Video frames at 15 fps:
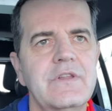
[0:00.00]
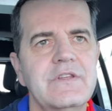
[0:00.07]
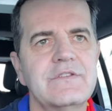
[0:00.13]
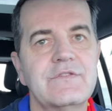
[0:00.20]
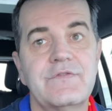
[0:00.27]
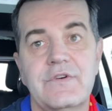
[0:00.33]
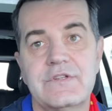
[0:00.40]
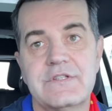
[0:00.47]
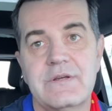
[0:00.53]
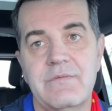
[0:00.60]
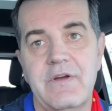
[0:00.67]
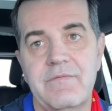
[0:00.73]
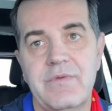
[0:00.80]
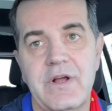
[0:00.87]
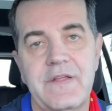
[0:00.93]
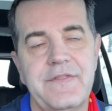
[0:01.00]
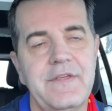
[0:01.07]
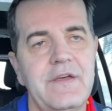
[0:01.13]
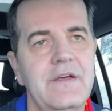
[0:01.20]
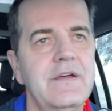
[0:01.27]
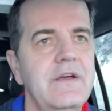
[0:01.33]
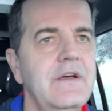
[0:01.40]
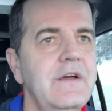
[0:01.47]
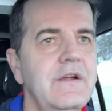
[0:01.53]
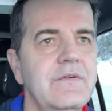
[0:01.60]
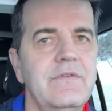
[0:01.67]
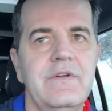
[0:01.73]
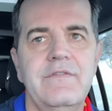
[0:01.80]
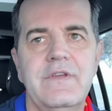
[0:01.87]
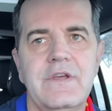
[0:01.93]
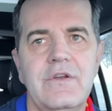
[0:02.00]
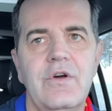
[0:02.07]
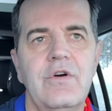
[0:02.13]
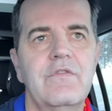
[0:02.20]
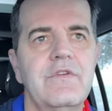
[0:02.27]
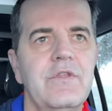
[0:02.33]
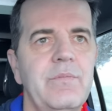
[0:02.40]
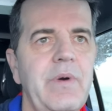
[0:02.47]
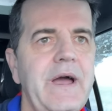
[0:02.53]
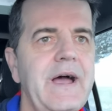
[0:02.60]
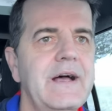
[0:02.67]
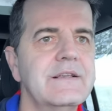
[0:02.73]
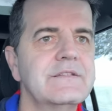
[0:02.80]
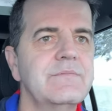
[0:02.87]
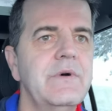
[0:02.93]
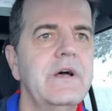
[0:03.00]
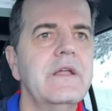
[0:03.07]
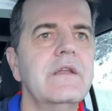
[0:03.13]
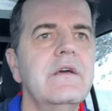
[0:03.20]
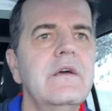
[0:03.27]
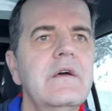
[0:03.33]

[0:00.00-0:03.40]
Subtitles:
This is the first time I brought the Rivian over the pass, but